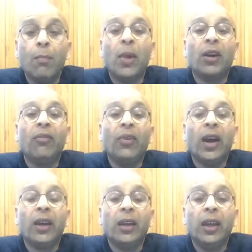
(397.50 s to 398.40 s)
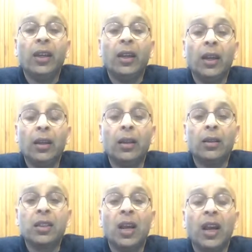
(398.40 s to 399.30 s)
matter of fact, it
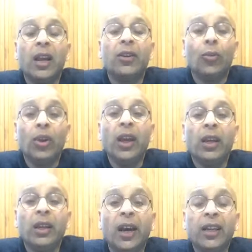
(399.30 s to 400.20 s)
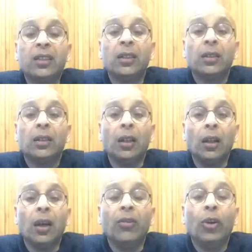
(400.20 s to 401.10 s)
kindles, it reignites the
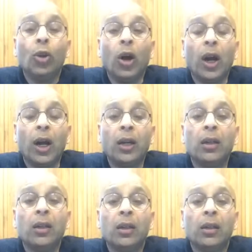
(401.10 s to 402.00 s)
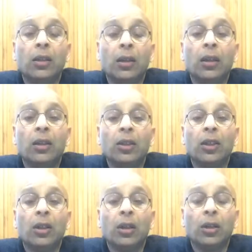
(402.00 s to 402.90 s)
love in your heart, the
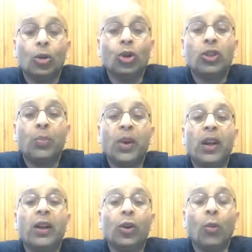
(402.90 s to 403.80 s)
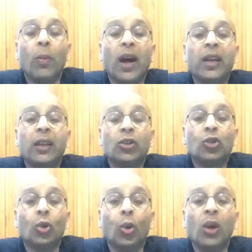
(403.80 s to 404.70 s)
good spirit in your mind and
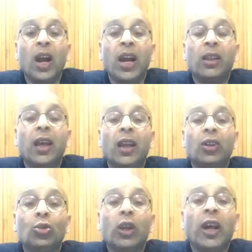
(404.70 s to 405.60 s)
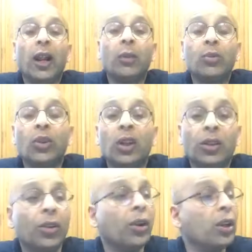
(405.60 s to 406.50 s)
soul, and that actually helps with
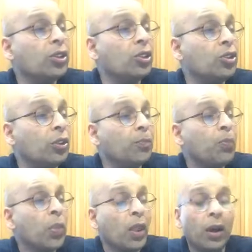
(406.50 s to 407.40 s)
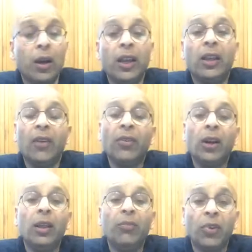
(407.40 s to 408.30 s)
other relationships.
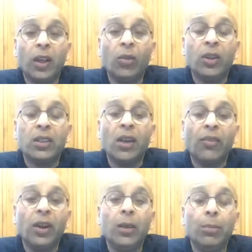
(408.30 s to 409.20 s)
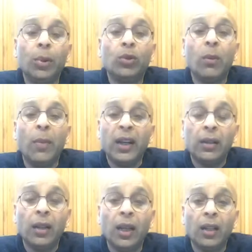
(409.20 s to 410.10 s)
Forgiveness definitely improves the
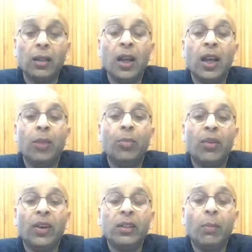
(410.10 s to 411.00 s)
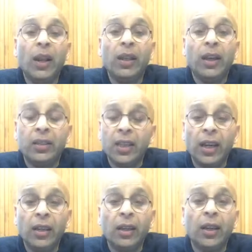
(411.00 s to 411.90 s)
mental health. It prevents many
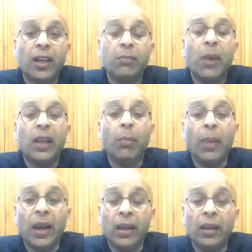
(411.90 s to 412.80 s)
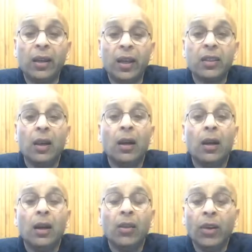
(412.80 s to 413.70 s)
anxiety attacks, many panic attacks,
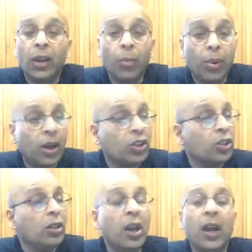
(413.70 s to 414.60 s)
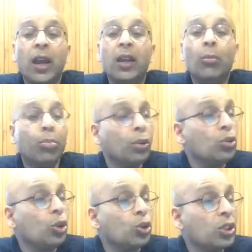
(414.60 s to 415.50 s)
even depression. It
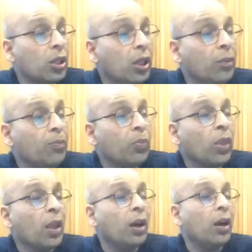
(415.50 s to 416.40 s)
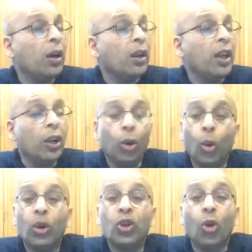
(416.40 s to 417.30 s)
improves your sleep. It
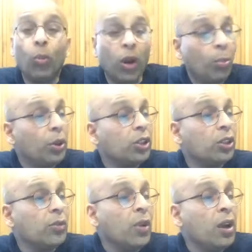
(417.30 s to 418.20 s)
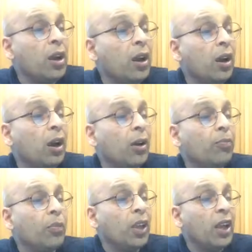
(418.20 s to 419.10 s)
lowers your blood pressure.
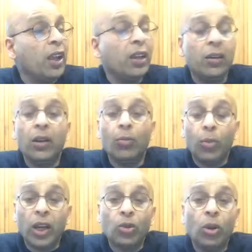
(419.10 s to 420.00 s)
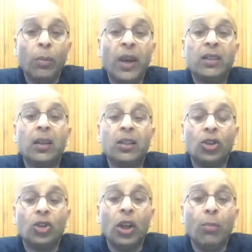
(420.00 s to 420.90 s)
It actually makes the
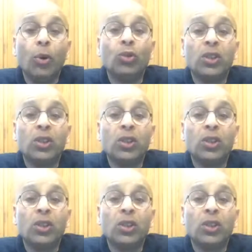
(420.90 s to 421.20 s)
immune